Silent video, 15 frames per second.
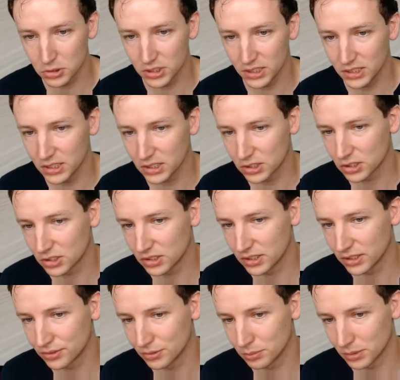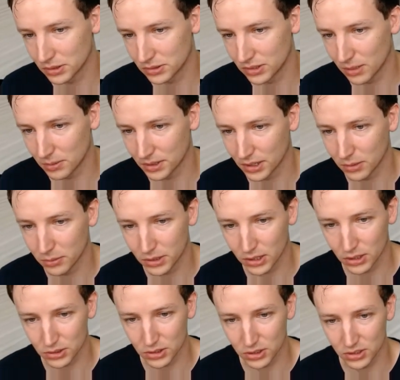see this is a different panorama now
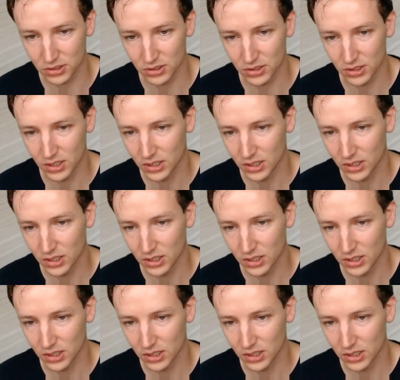because it's